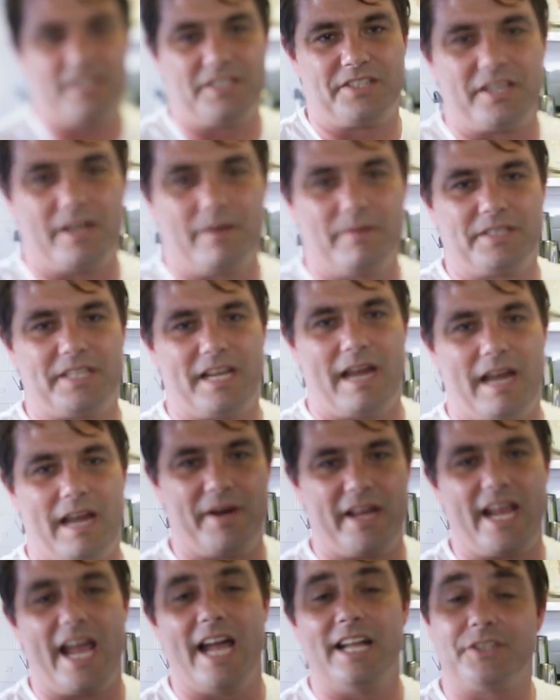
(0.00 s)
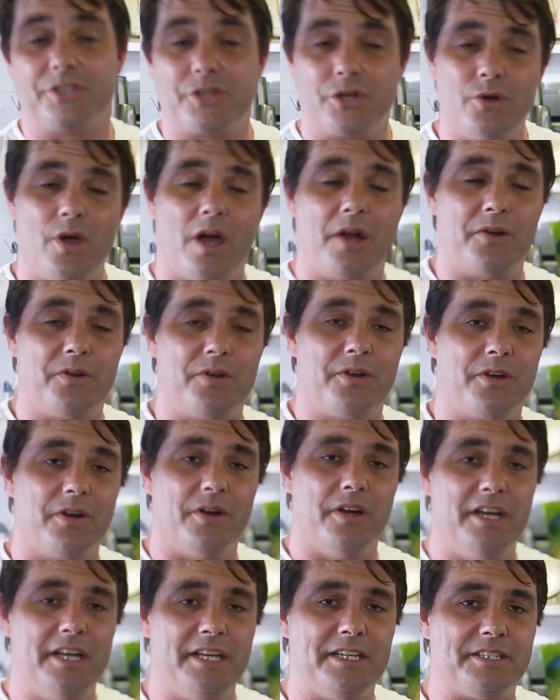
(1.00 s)
and see what's happening at 200
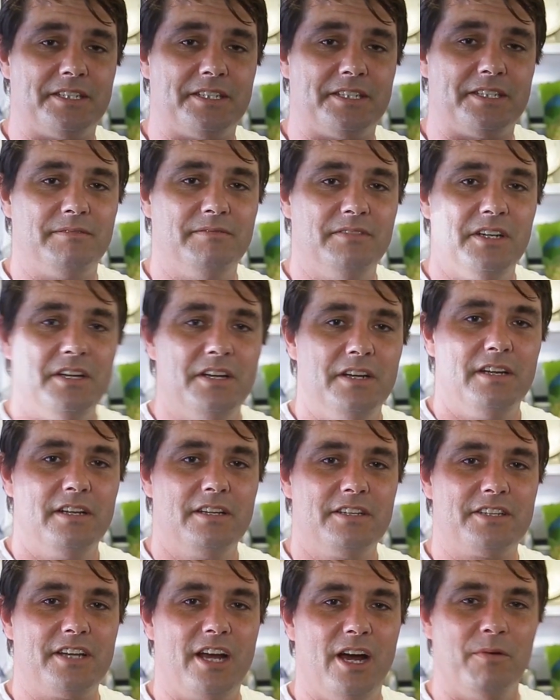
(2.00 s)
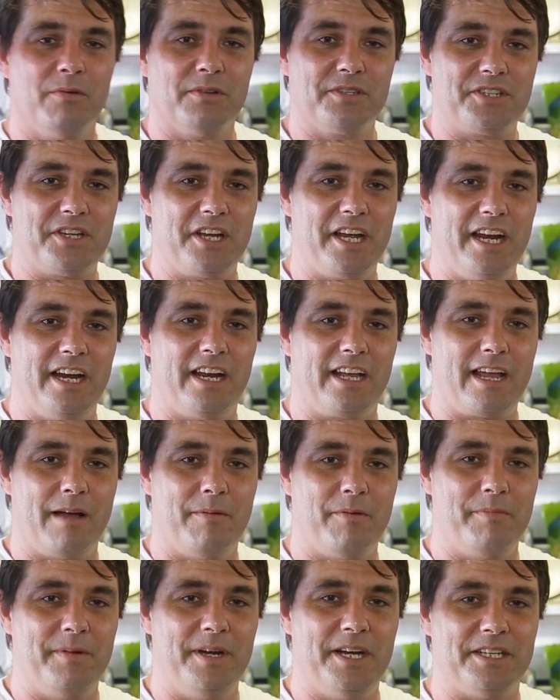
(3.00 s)
degrees. So we'll see you in a
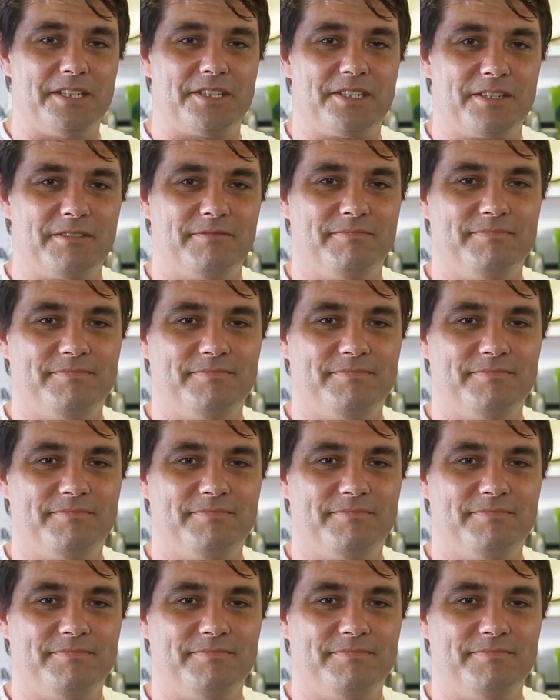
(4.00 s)
couple of minutes.